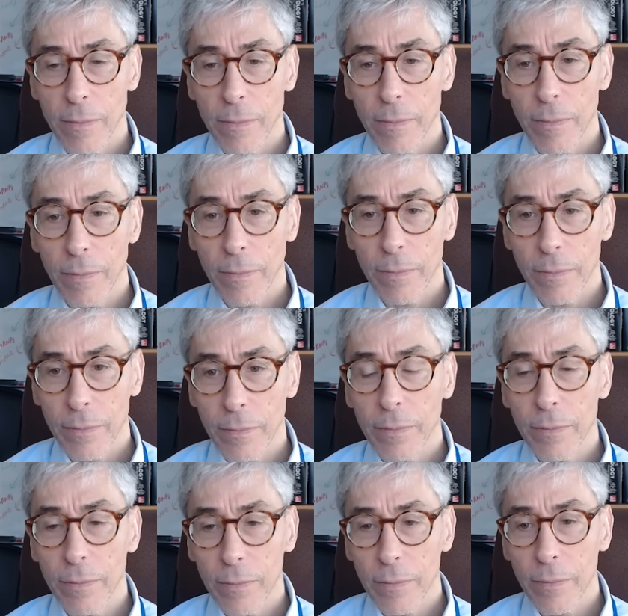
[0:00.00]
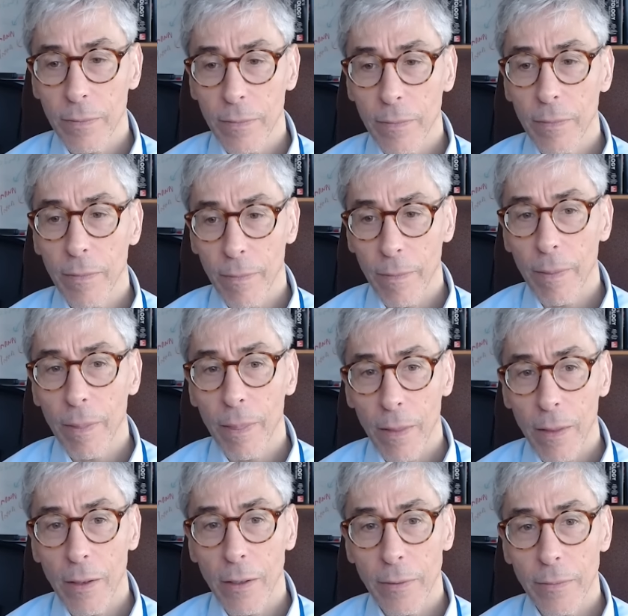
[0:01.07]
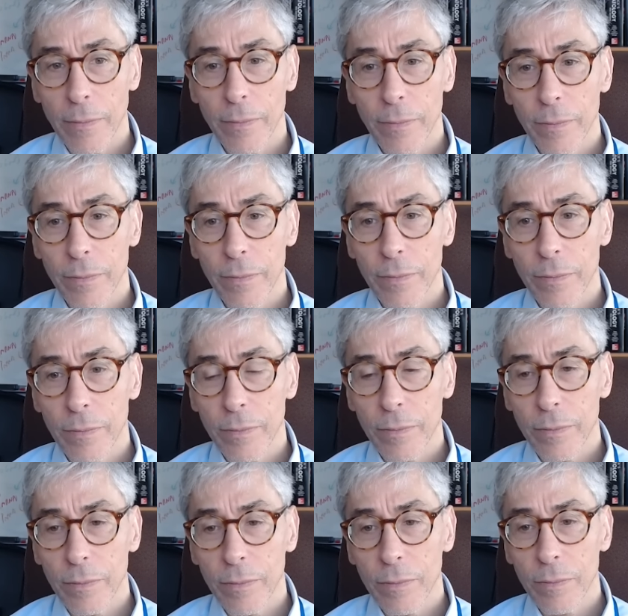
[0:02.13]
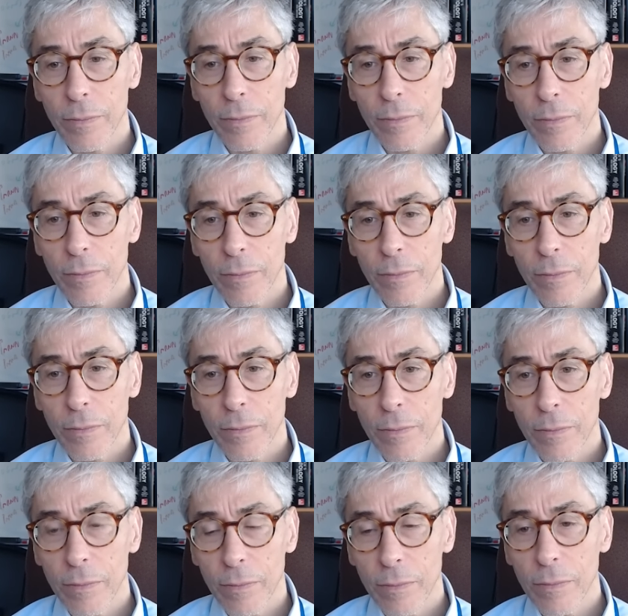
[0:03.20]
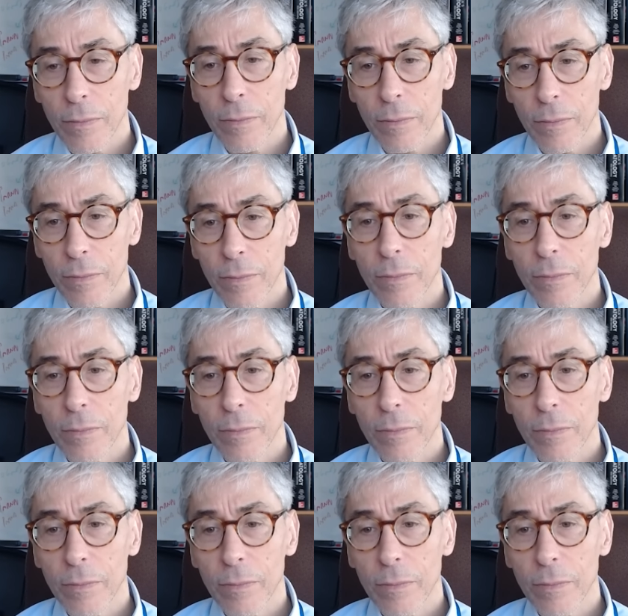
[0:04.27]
No words are spoken by the person on screen.